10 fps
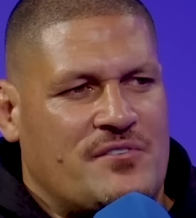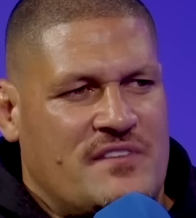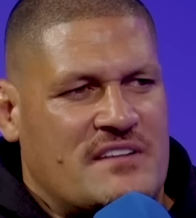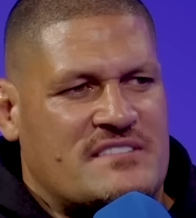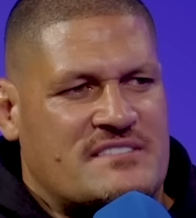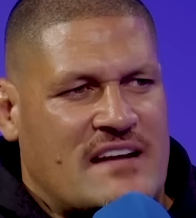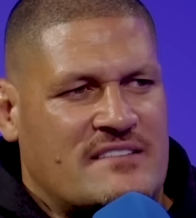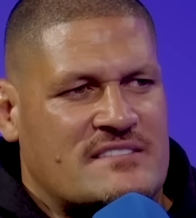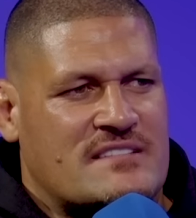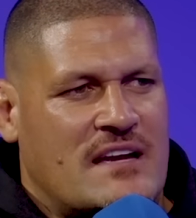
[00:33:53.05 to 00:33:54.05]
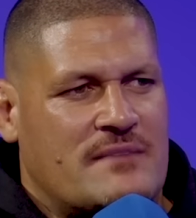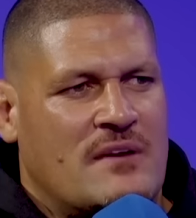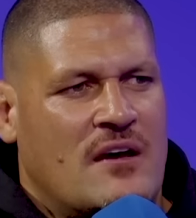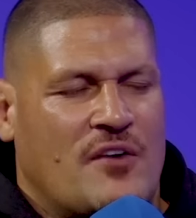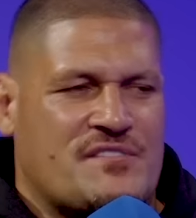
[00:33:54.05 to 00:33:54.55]
You think it's exactly the same?
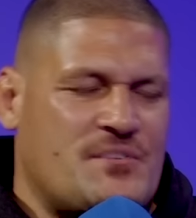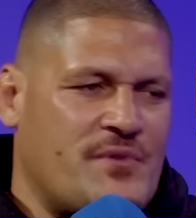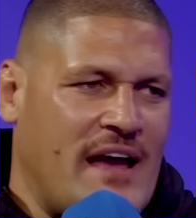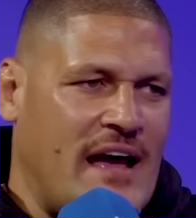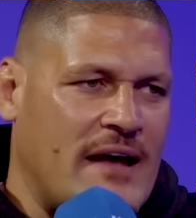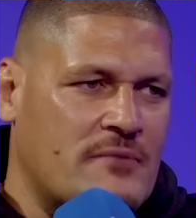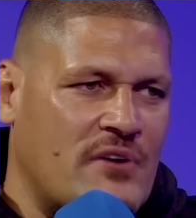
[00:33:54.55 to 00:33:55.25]
Obviously without Adam